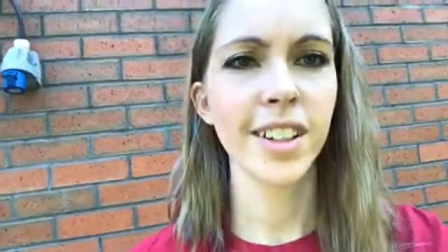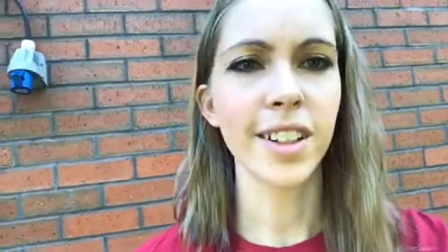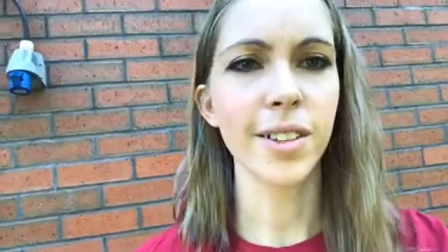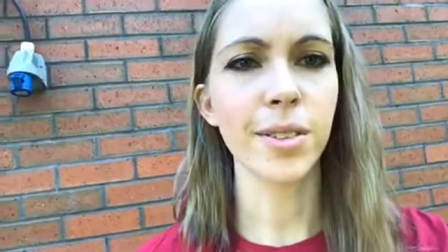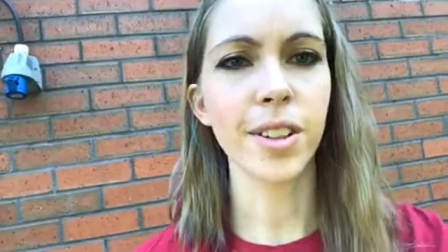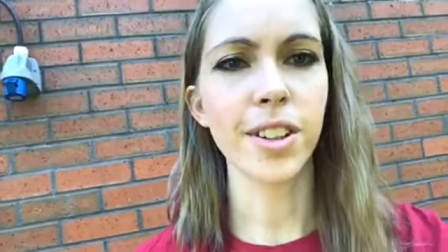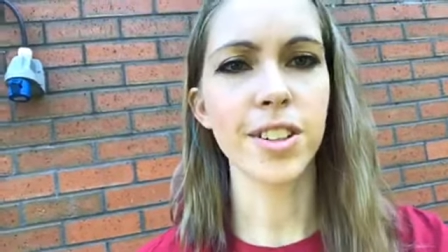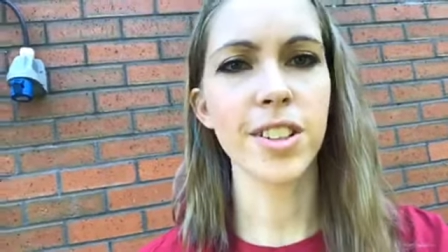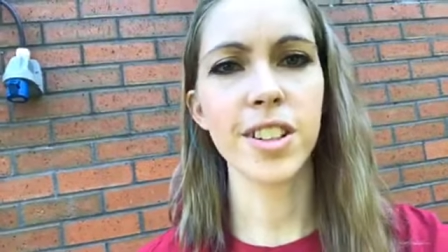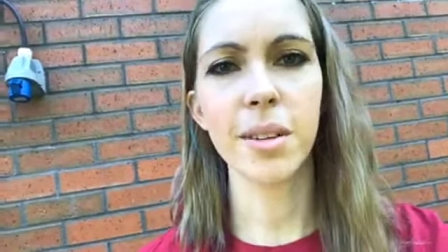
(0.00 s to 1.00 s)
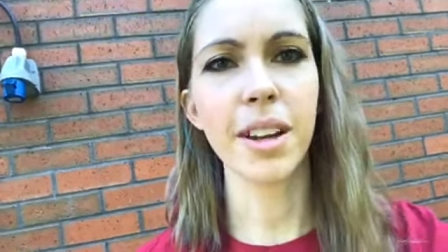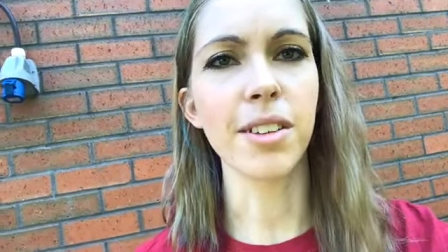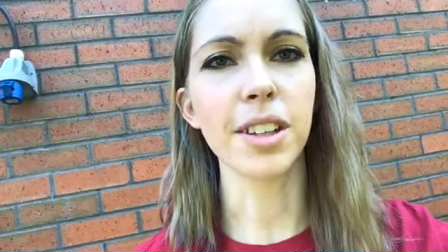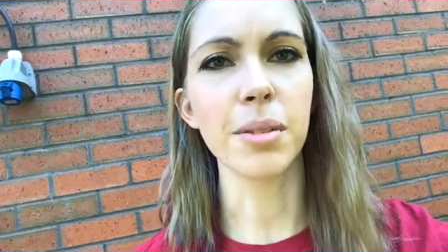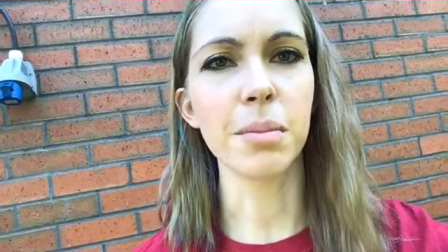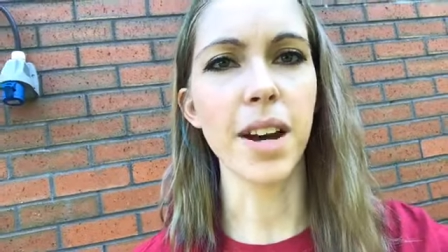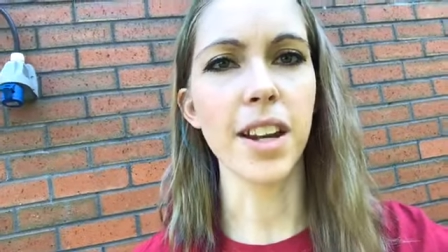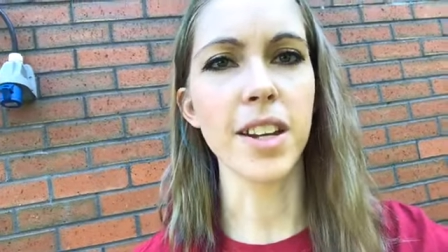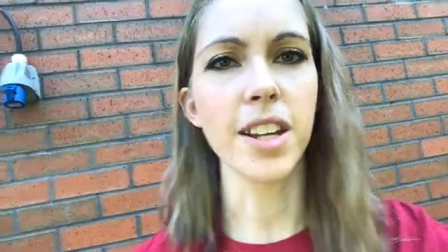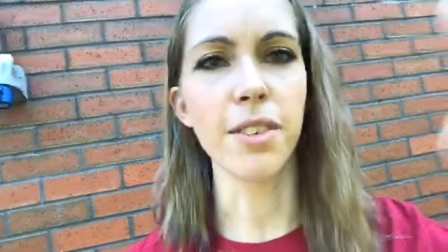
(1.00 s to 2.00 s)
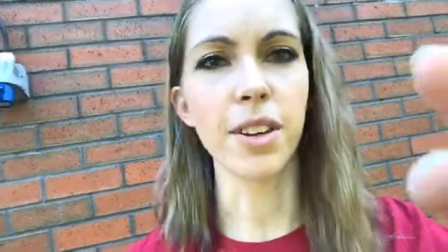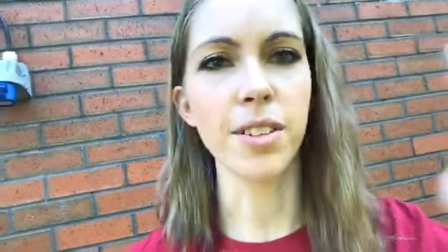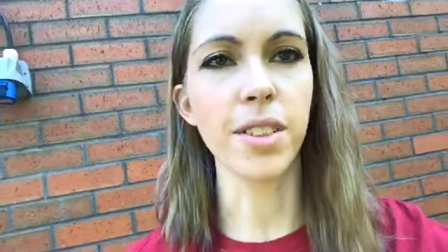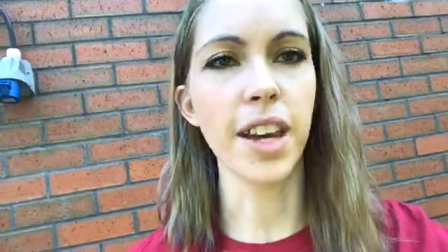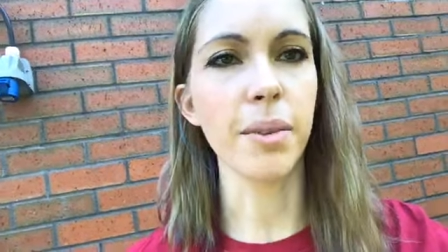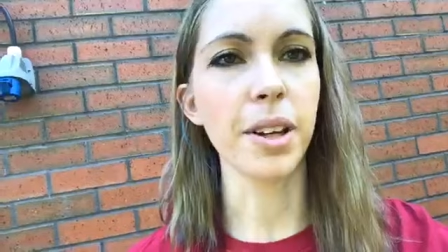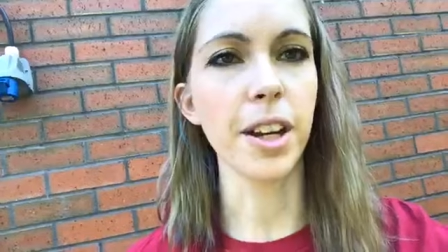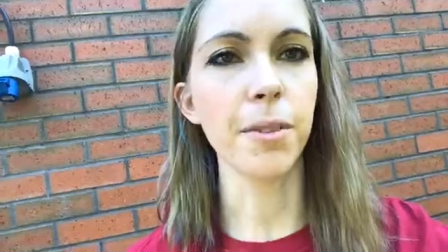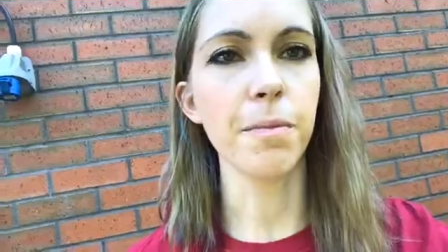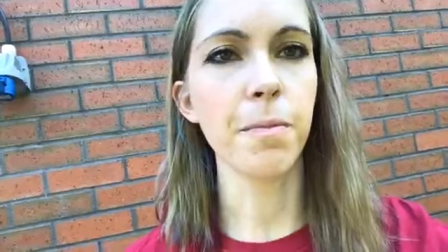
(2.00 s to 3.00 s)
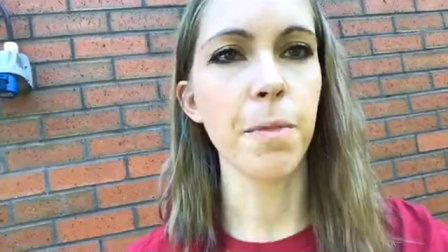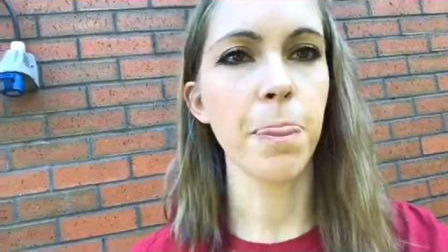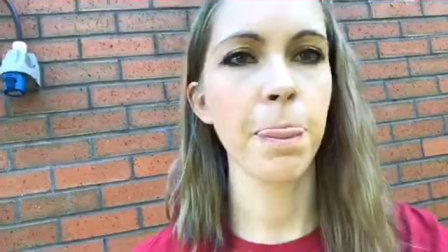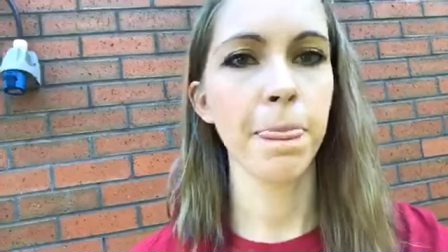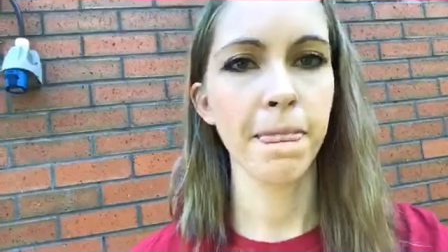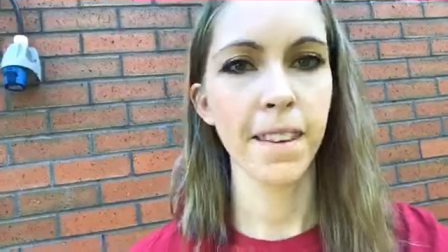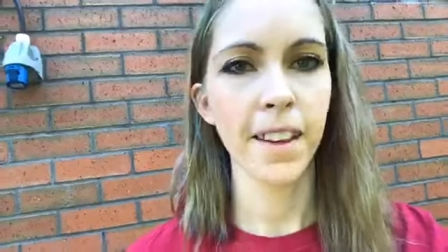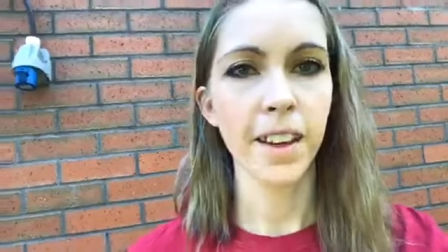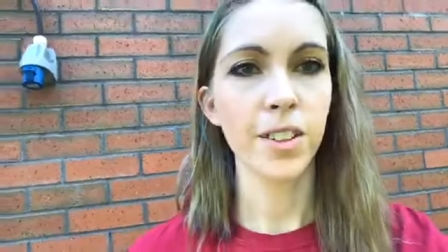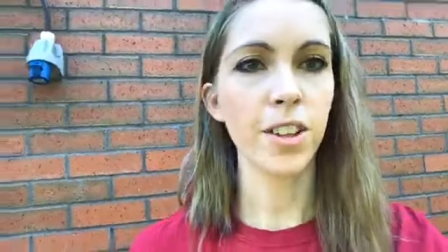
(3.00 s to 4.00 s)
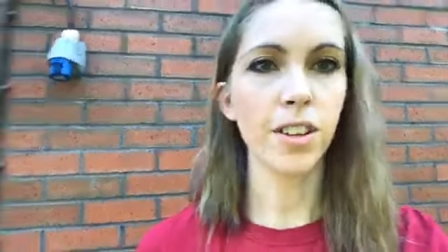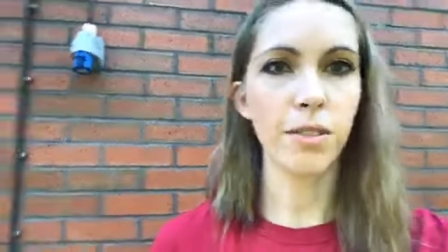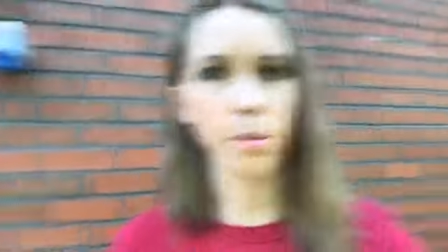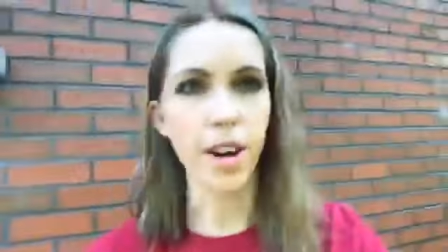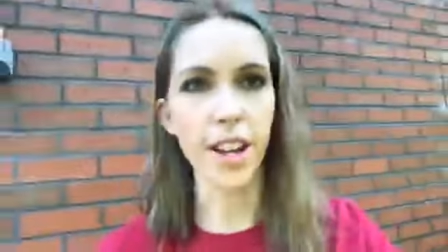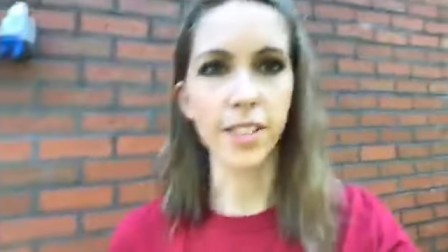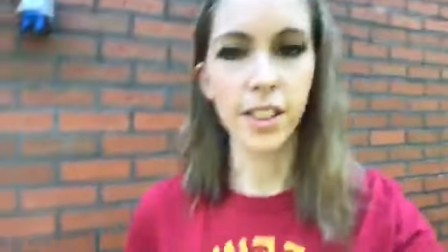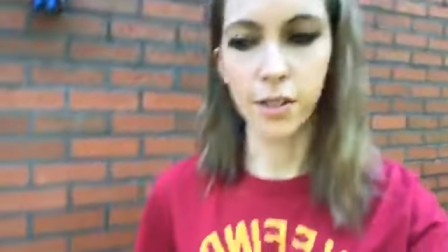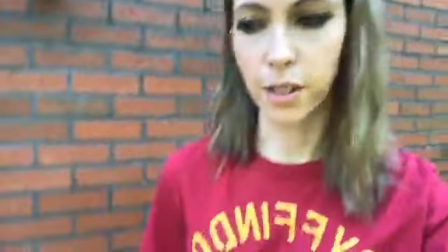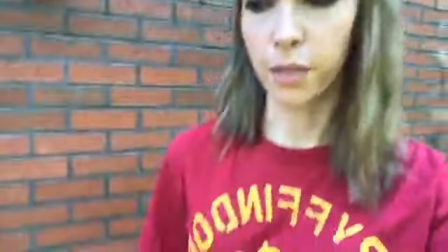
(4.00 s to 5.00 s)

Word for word: Oh. gosh, coming outside was a bad idea if I do, there we go. Turn off the wireless, go for the